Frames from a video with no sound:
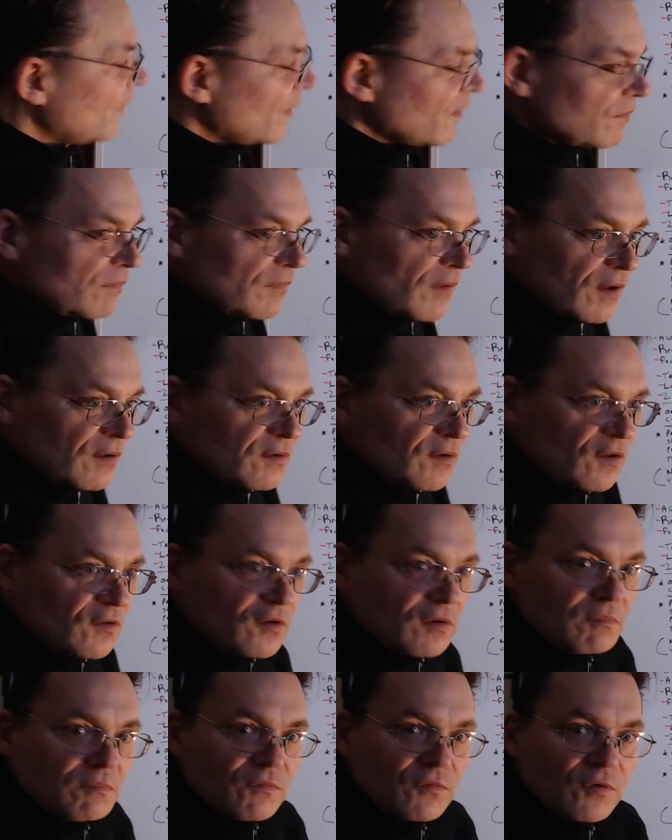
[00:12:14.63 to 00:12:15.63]
that
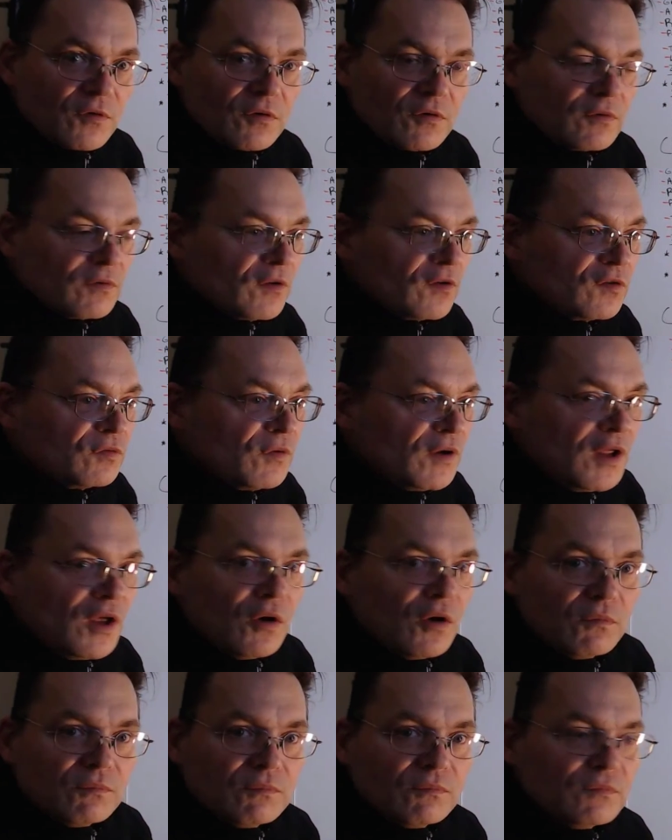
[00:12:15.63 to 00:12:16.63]
does it for this
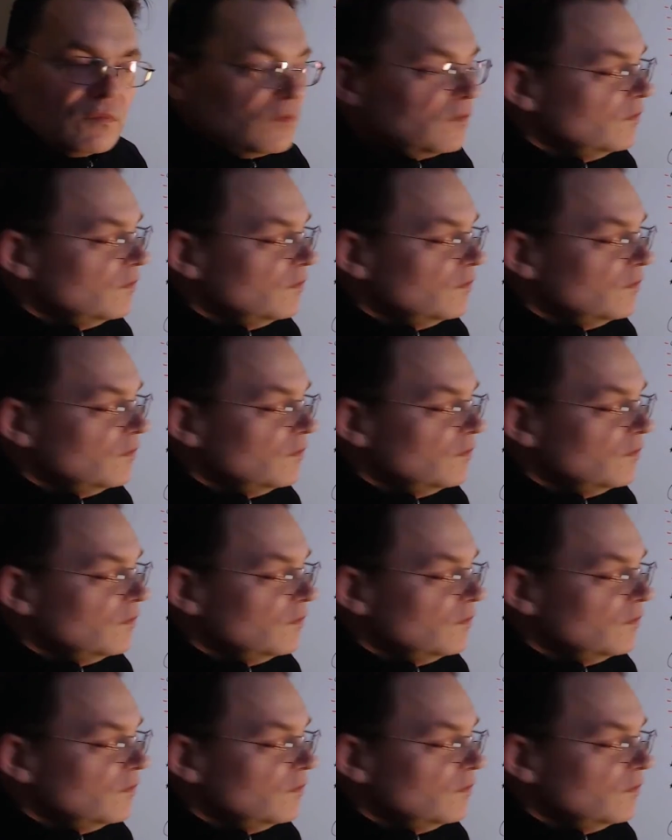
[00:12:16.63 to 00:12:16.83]
video